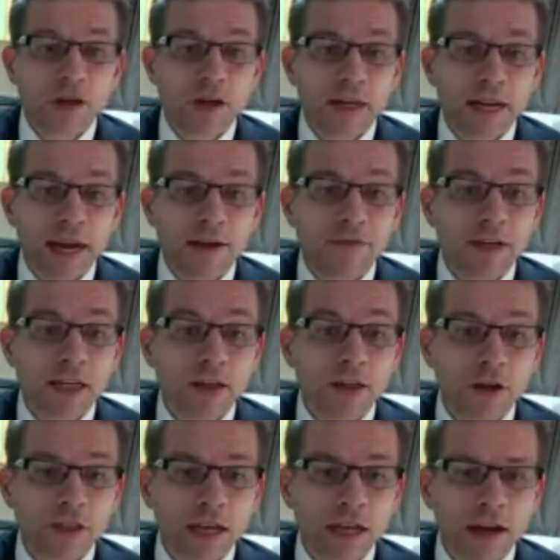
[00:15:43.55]
less likely to have
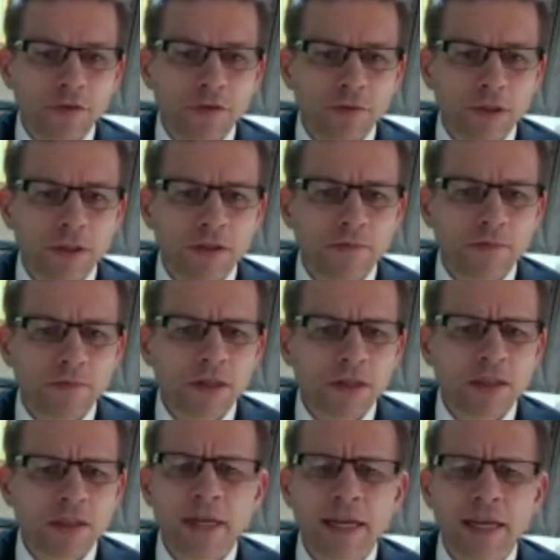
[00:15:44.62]
any lows afterwards
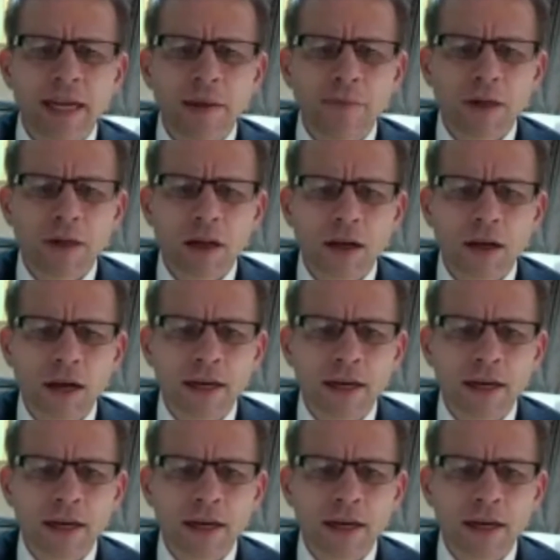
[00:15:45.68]
because I'm going to keep it